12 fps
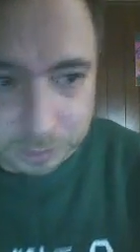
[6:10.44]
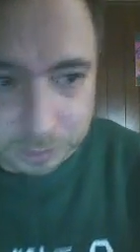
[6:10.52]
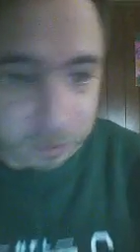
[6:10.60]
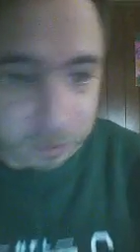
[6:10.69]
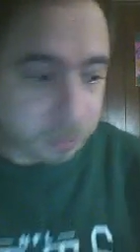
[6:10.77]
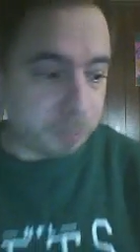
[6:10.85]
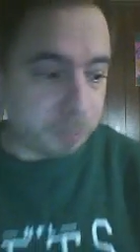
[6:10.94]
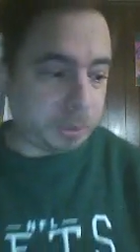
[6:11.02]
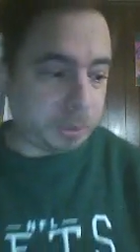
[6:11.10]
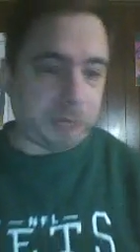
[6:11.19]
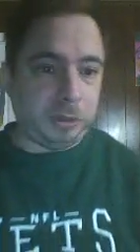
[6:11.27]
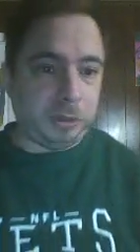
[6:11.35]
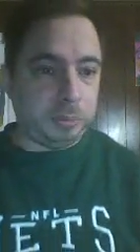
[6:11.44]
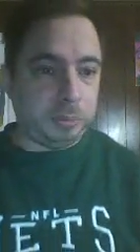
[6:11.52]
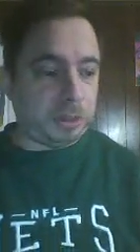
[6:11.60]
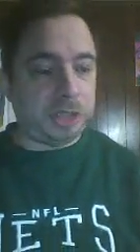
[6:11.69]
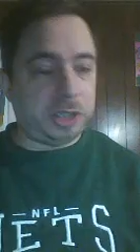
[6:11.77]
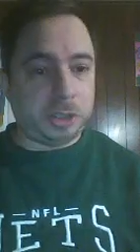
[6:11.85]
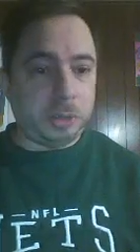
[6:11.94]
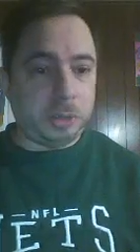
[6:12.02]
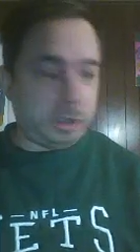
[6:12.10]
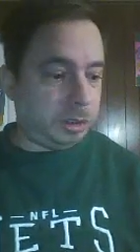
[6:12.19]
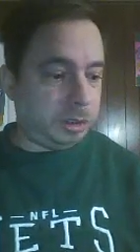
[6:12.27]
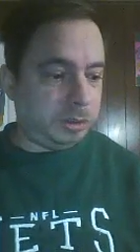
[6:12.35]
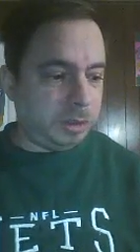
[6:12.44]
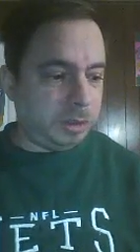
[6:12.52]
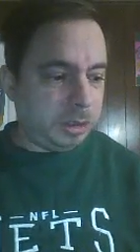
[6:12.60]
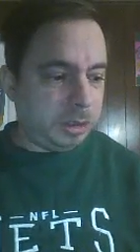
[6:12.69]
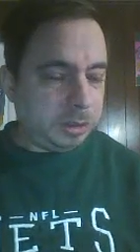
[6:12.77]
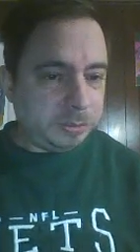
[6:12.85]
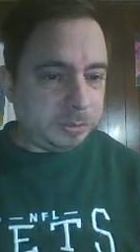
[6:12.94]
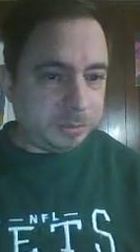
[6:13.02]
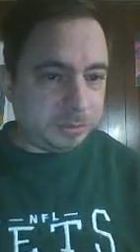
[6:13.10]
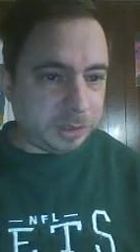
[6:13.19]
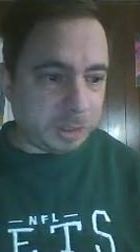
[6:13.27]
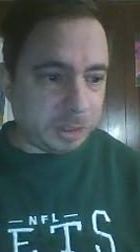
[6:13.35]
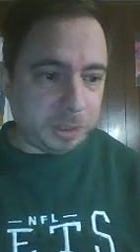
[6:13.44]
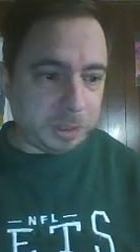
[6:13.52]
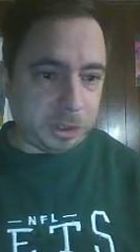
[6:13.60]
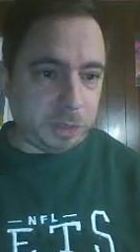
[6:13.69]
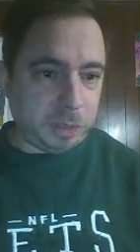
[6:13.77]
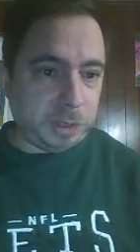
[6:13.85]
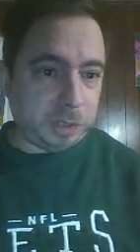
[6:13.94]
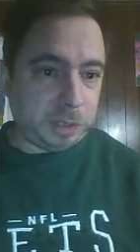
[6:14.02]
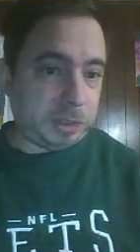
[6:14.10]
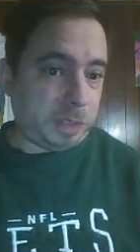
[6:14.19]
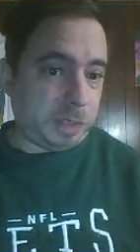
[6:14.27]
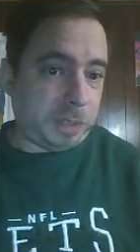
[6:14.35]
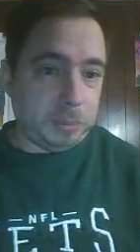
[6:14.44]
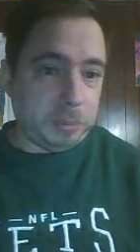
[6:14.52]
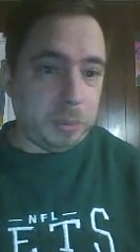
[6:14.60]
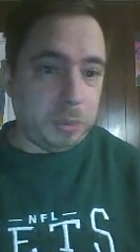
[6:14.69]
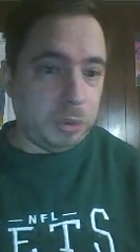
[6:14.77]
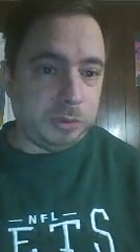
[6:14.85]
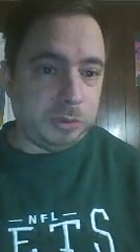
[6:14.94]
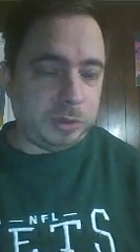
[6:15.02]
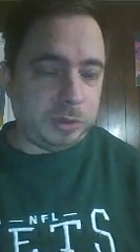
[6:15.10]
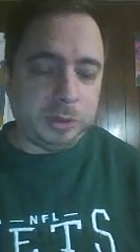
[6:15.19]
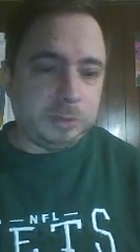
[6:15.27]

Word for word: Especially when Black Veil Brides go on, and it's gonna be a humongous mess. I might move